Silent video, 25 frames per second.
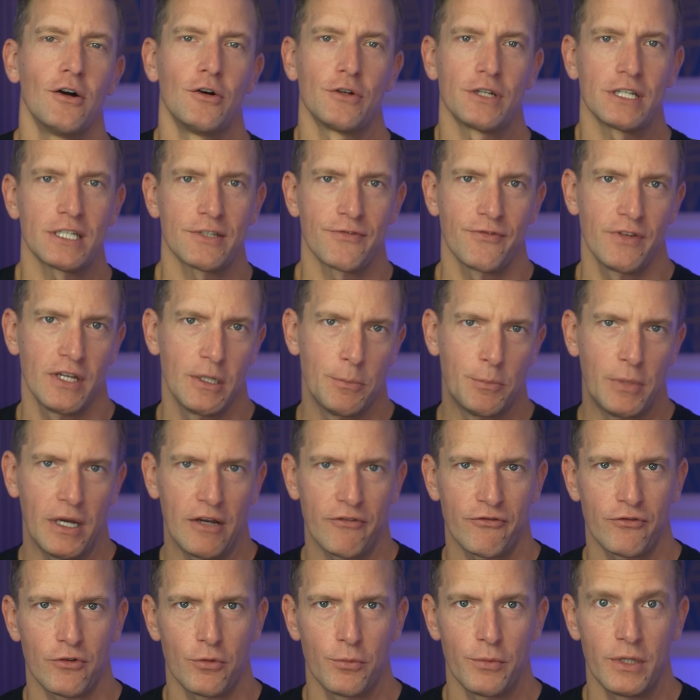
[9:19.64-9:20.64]
honest
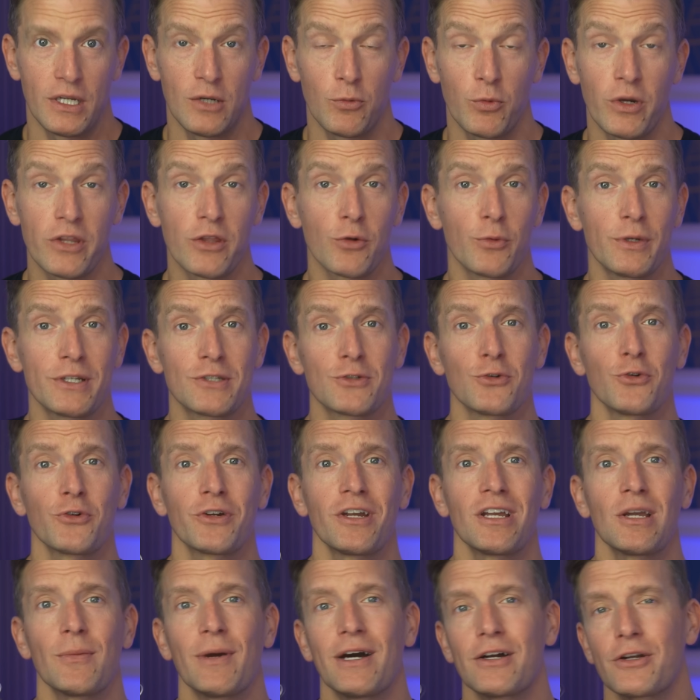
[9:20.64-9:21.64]
feedback from me, whether we're
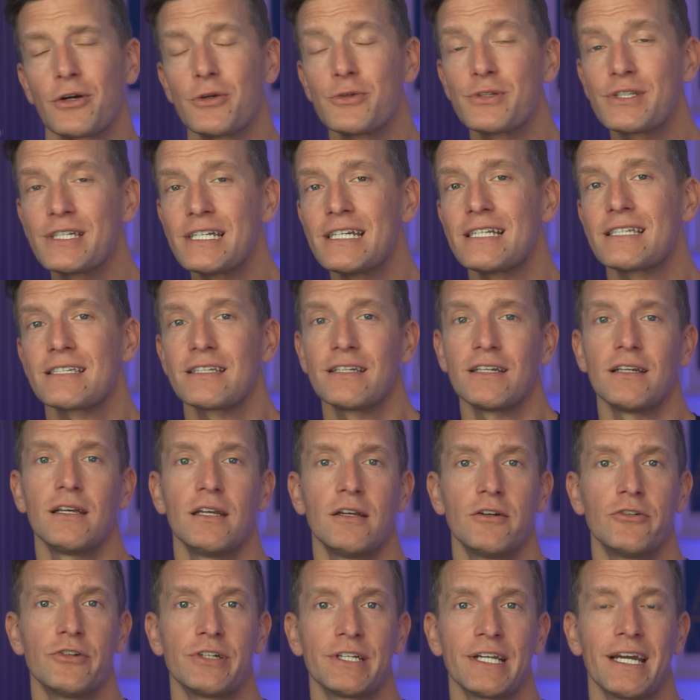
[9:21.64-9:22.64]
talking about OTC
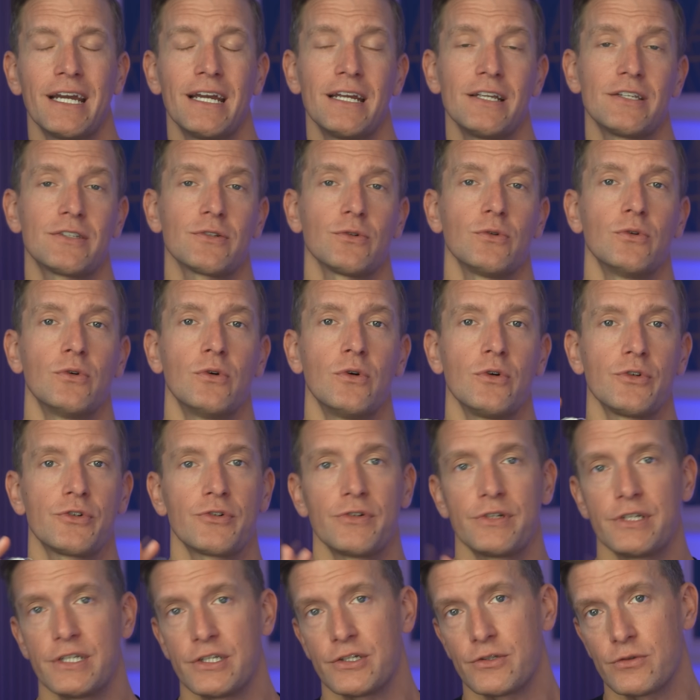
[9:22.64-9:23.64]
hearing aids or
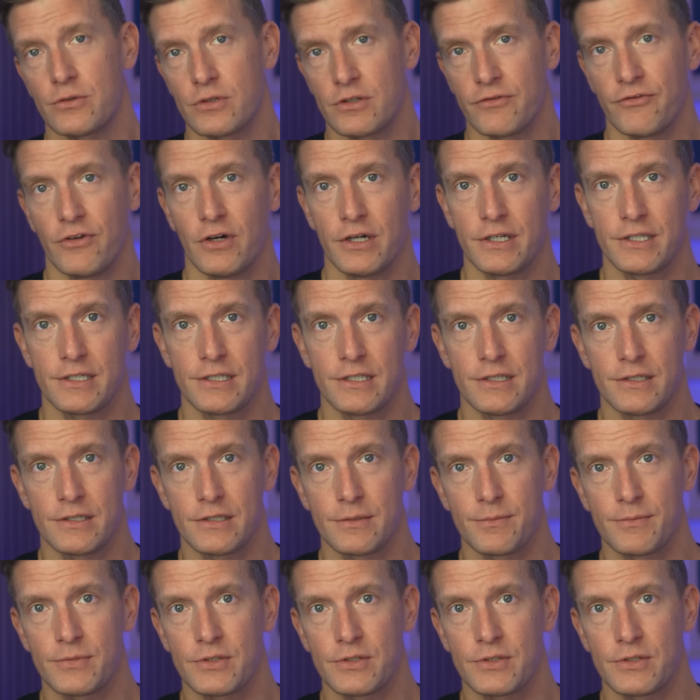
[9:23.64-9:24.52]
traditional devices.